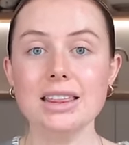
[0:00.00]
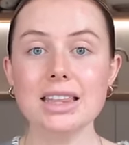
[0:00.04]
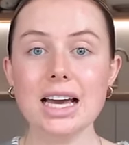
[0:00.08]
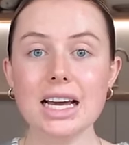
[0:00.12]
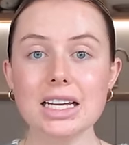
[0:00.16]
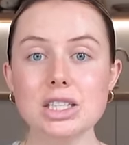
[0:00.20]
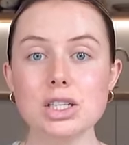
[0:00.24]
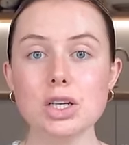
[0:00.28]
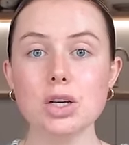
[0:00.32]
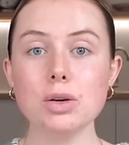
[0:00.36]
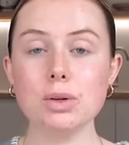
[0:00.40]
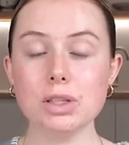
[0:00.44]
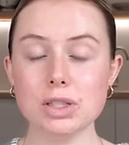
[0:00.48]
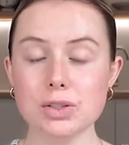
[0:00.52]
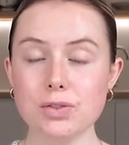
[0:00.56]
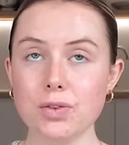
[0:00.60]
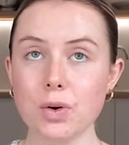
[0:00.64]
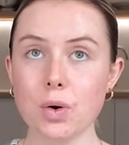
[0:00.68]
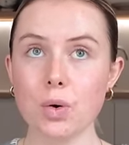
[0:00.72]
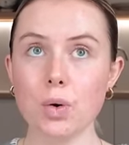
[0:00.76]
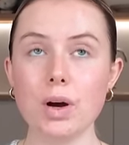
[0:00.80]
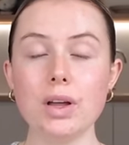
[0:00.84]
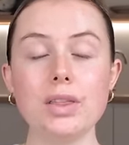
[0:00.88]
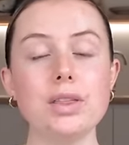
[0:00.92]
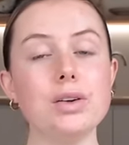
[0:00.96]
That's who it's
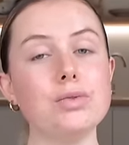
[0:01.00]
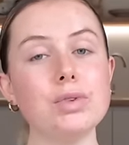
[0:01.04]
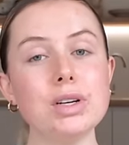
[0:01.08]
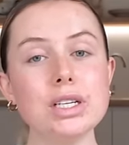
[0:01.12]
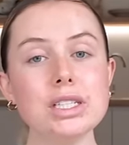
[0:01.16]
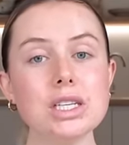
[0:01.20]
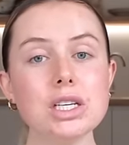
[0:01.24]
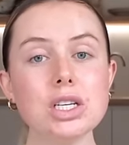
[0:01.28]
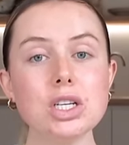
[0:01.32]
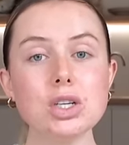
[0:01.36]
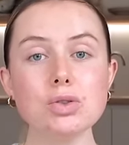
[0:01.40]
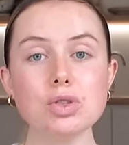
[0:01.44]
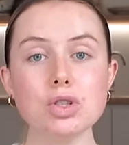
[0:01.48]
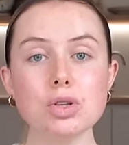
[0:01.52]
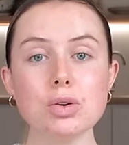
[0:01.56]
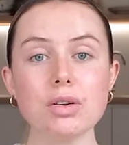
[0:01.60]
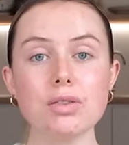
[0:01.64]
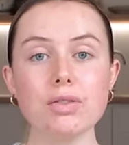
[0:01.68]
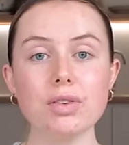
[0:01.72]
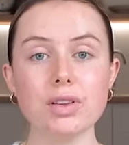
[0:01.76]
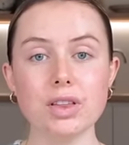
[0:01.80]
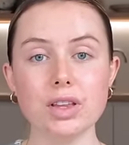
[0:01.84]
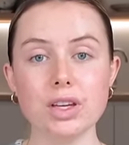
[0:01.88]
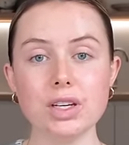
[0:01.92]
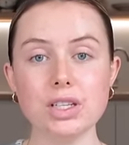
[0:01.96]
for. And the reason you do it
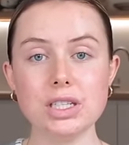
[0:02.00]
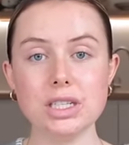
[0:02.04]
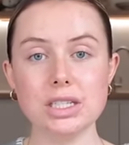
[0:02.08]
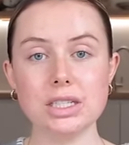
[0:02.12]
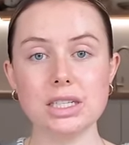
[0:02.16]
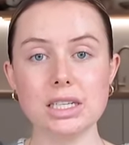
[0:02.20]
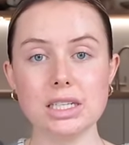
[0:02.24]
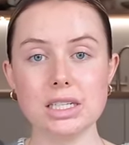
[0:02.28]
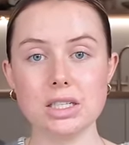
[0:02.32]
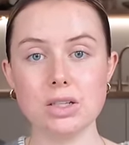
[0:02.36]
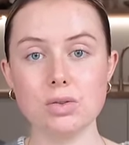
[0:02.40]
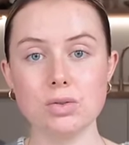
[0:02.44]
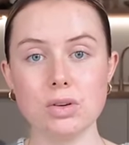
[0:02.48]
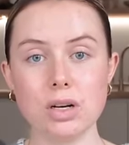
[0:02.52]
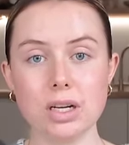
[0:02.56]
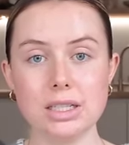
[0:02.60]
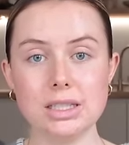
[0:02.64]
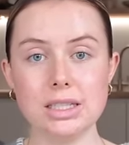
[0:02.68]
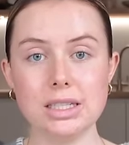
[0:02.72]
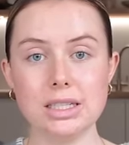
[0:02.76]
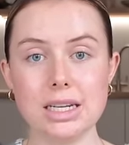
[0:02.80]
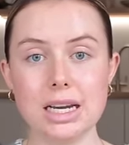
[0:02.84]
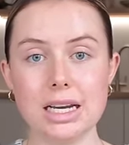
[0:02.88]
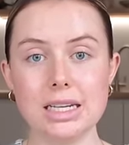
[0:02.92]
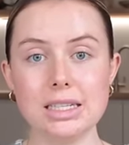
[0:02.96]
for 30, 60 or
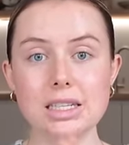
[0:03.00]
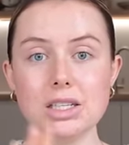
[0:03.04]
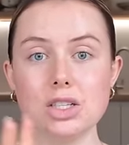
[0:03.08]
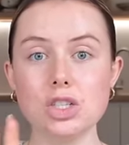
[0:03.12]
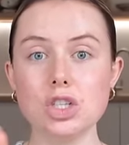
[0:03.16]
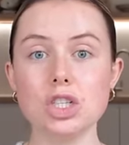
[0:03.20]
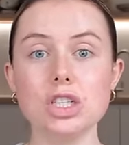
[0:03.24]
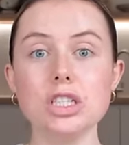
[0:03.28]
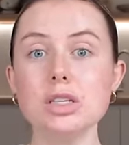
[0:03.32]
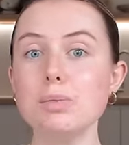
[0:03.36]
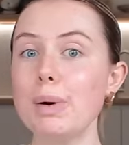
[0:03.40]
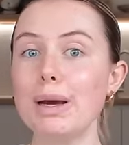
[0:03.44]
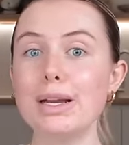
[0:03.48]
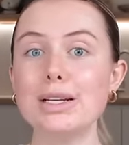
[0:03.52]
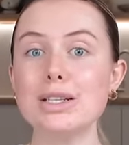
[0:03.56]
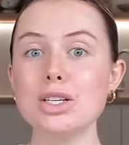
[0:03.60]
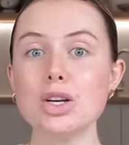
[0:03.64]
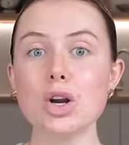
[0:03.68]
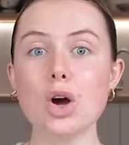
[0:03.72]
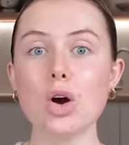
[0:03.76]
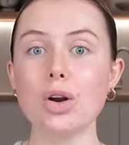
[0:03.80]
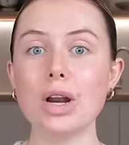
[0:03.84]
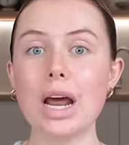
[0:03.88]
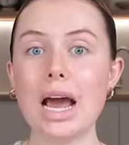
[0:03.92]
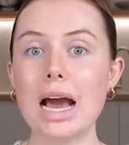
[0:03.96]
90 days is just dependent
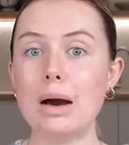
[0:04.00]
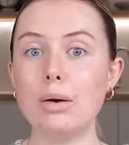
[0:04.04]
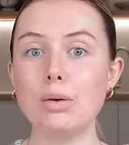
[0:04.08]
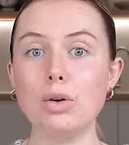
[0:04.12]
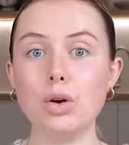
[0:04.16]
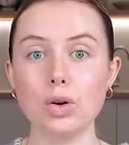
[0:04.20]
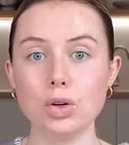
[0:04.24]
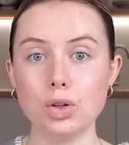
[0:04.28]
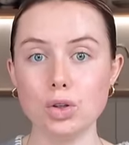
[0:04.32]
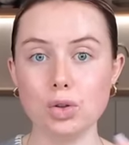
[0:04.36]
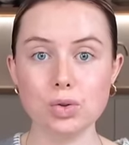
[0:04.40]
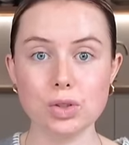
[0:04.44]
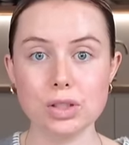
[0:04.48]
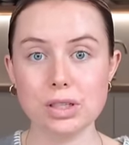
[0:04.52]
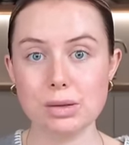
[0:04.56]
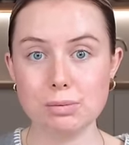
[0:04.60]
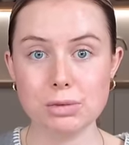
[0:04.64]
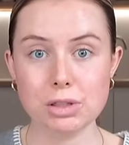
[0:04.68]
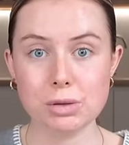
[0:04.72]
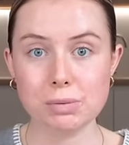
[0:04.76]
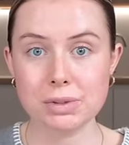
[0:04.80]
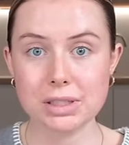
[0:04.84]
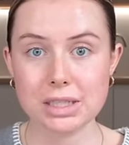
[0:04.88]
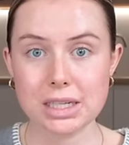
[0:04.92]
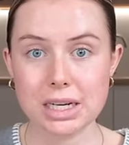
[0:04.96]
on how long your
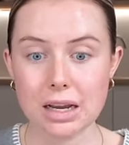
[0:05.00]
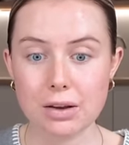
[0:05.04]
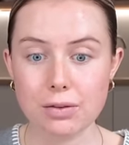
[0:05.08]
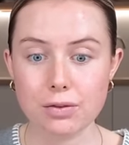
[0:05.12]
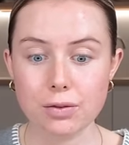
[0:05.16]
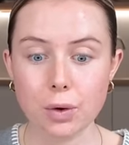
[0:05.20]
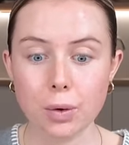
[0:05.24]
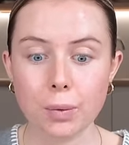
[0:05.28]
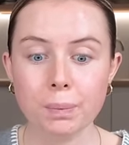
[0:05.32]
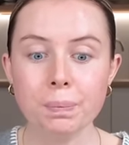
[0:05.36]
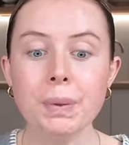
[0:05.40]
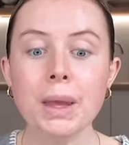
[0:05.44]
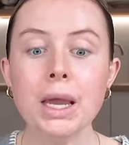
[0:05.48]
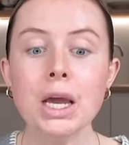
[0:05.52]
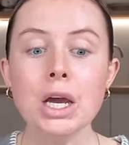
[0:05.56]
symptoms stay for.